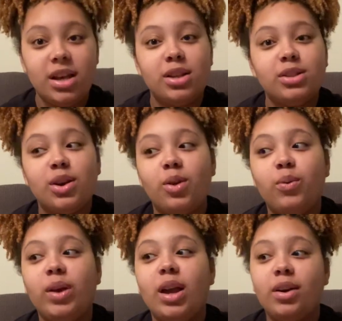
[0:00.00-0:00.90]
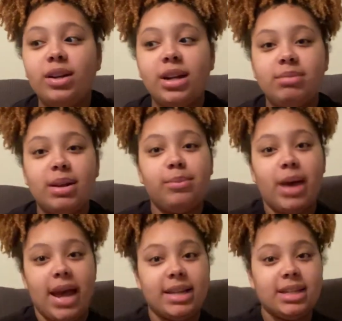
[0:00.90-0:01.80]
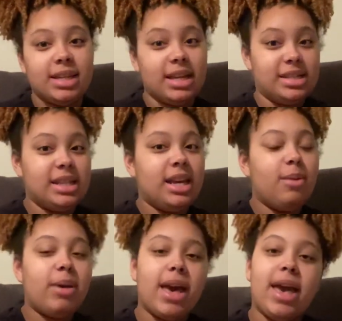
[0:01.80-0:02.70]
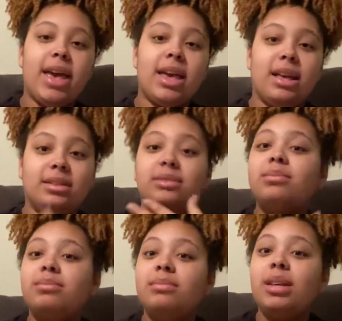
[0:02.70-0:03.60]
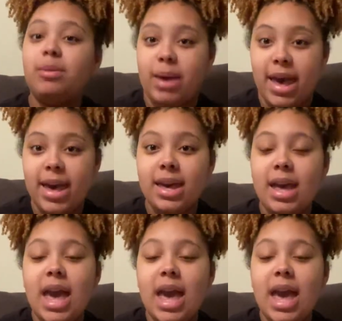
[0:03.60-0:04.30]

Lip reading: So we hurried up and packed Kinsley a bag and me a bag,